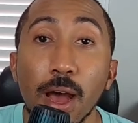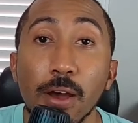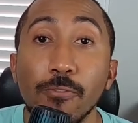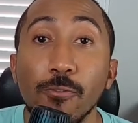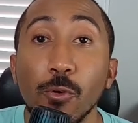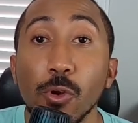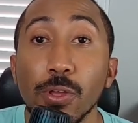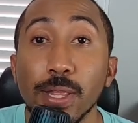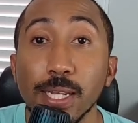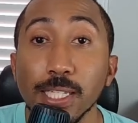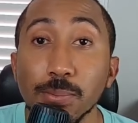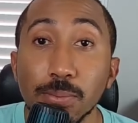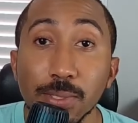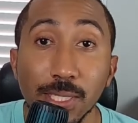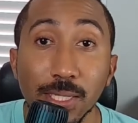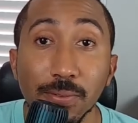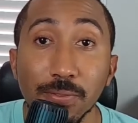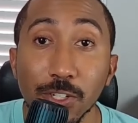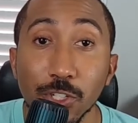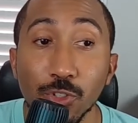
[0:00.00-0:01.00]
for that
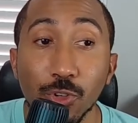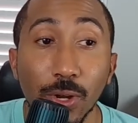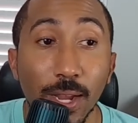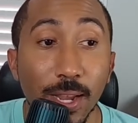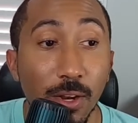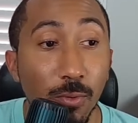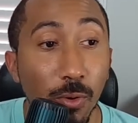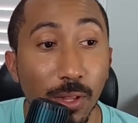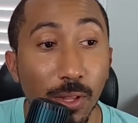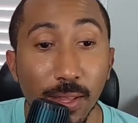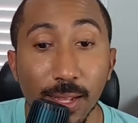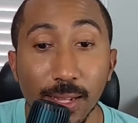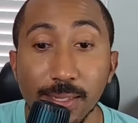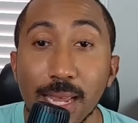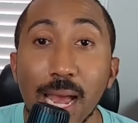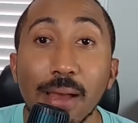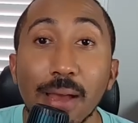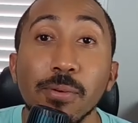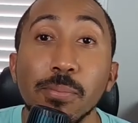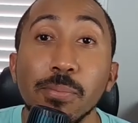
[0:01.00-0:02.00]
specific trade, whether that's
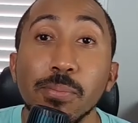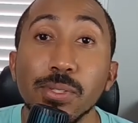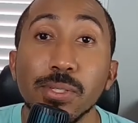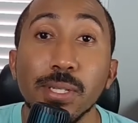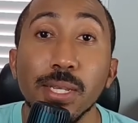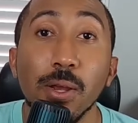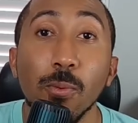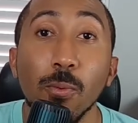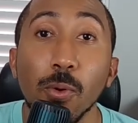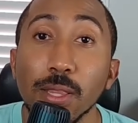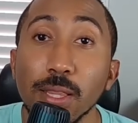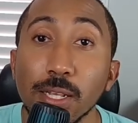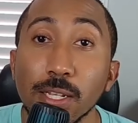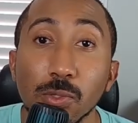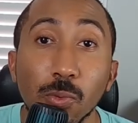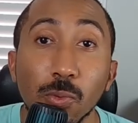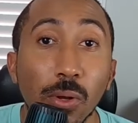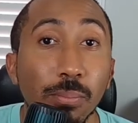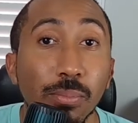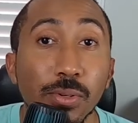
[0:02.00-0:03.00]
0.5%, whether
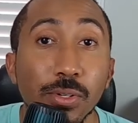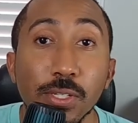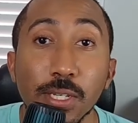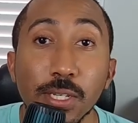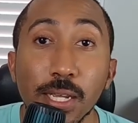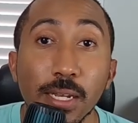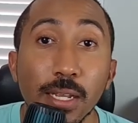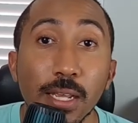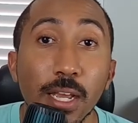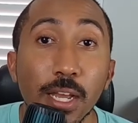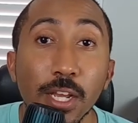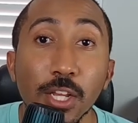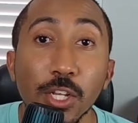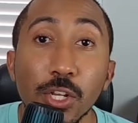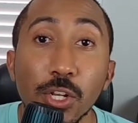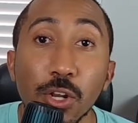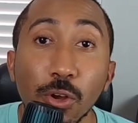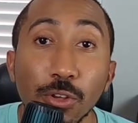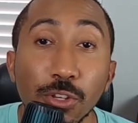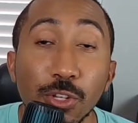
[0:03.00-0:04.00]
that's 1%,
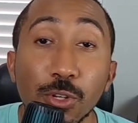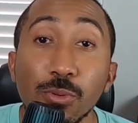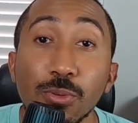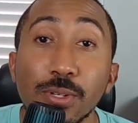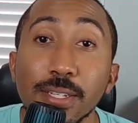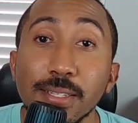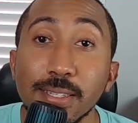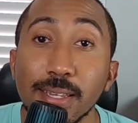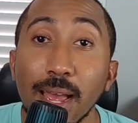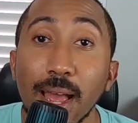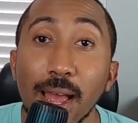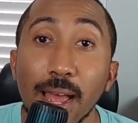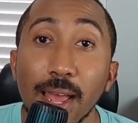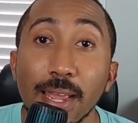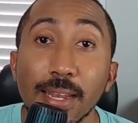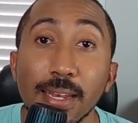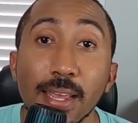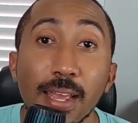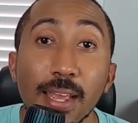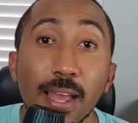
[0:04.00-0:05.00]
you
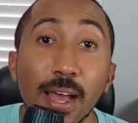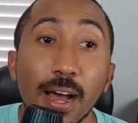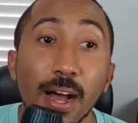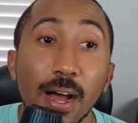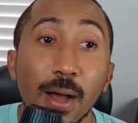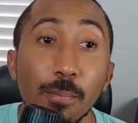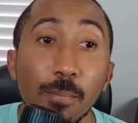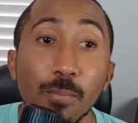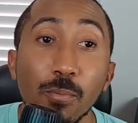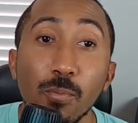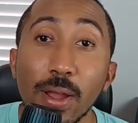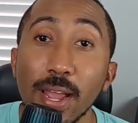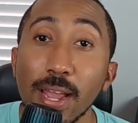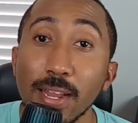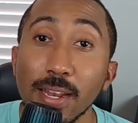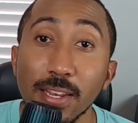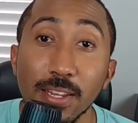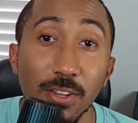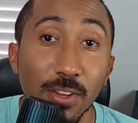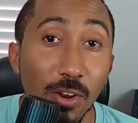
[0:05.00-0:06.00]
decide. And
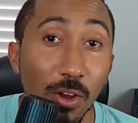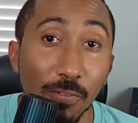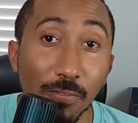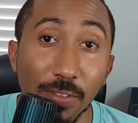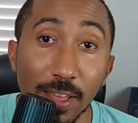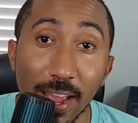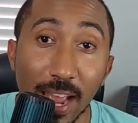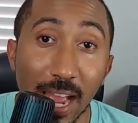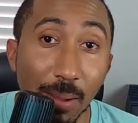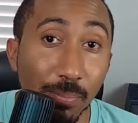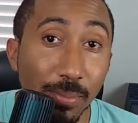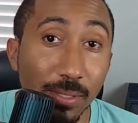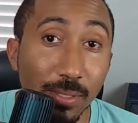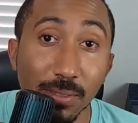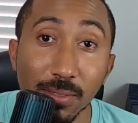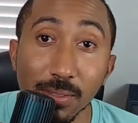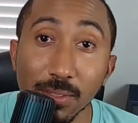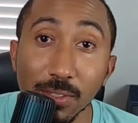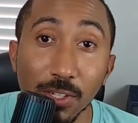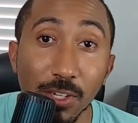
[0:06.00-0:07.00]
if that
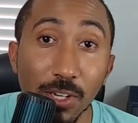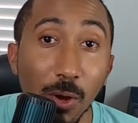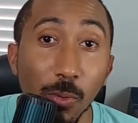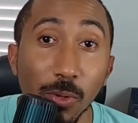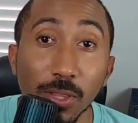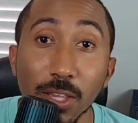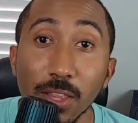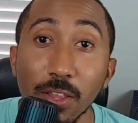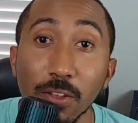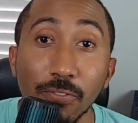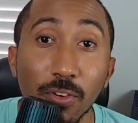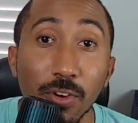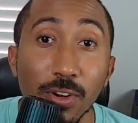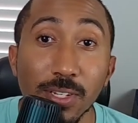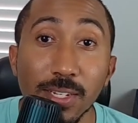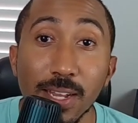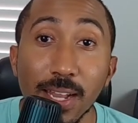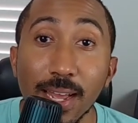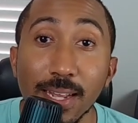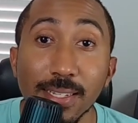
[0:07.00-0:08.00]
happens, within the
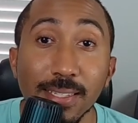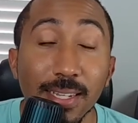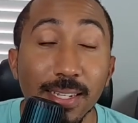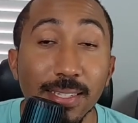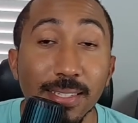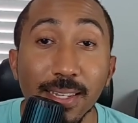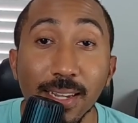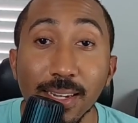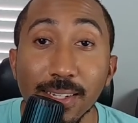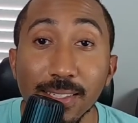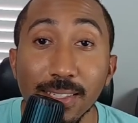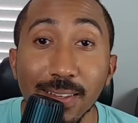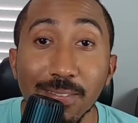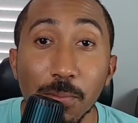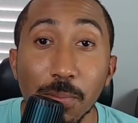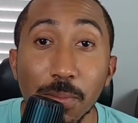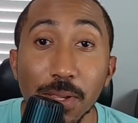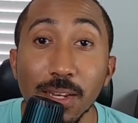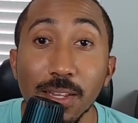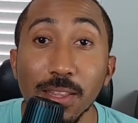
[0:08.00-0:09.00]
first 9-10 seconds of you
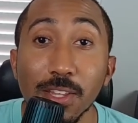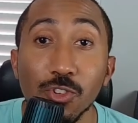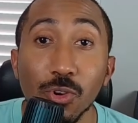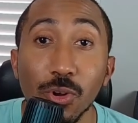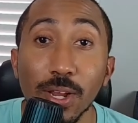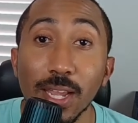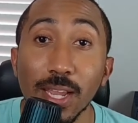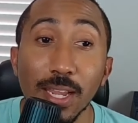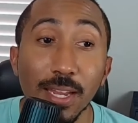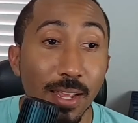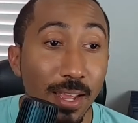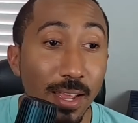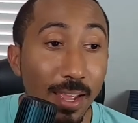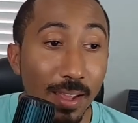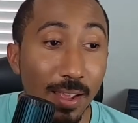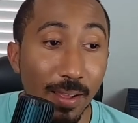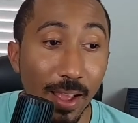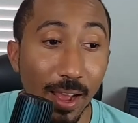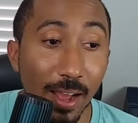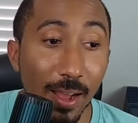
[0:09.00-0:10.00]
being in the trade,
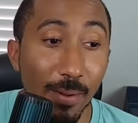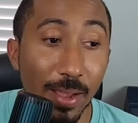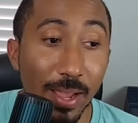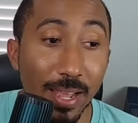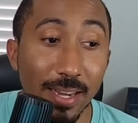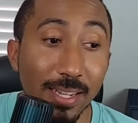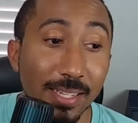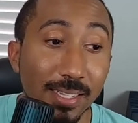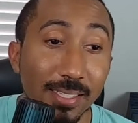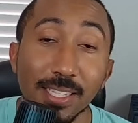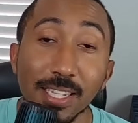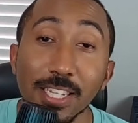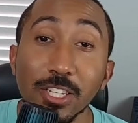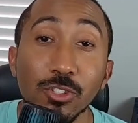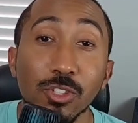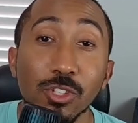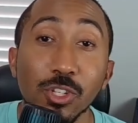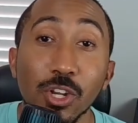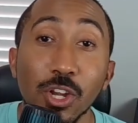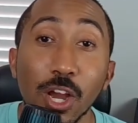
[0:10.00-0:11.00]
and it
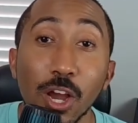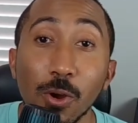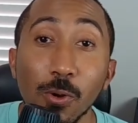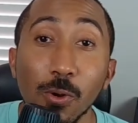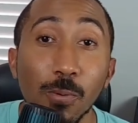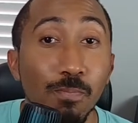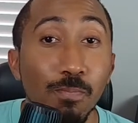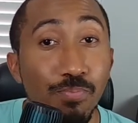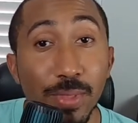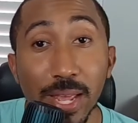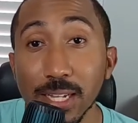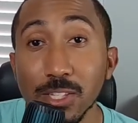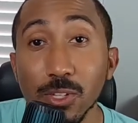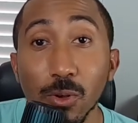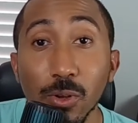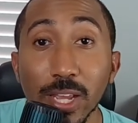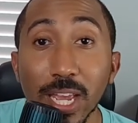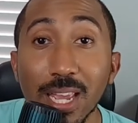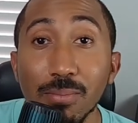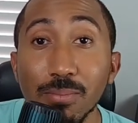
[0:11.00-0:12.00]
continues to go, that's
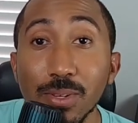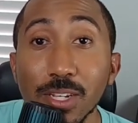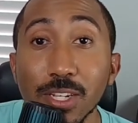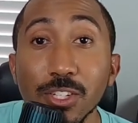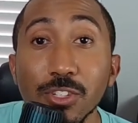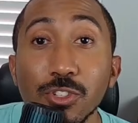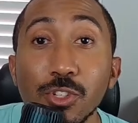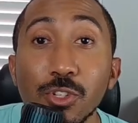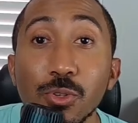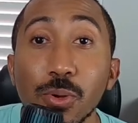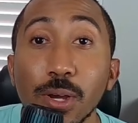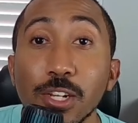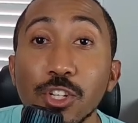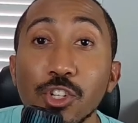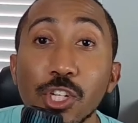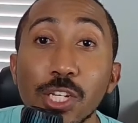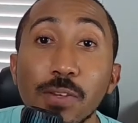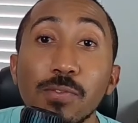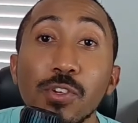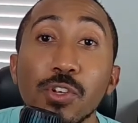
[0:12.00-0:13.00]
okay because you
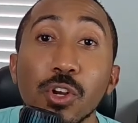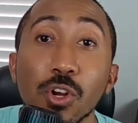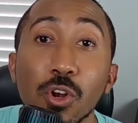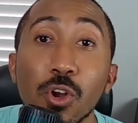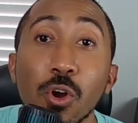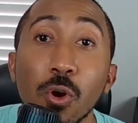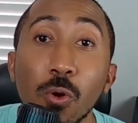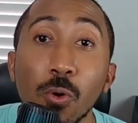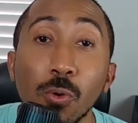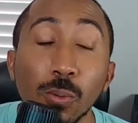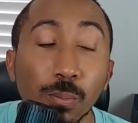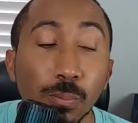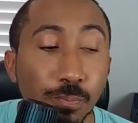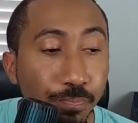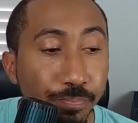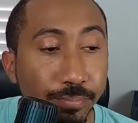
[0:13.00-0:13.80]
achieved your goal.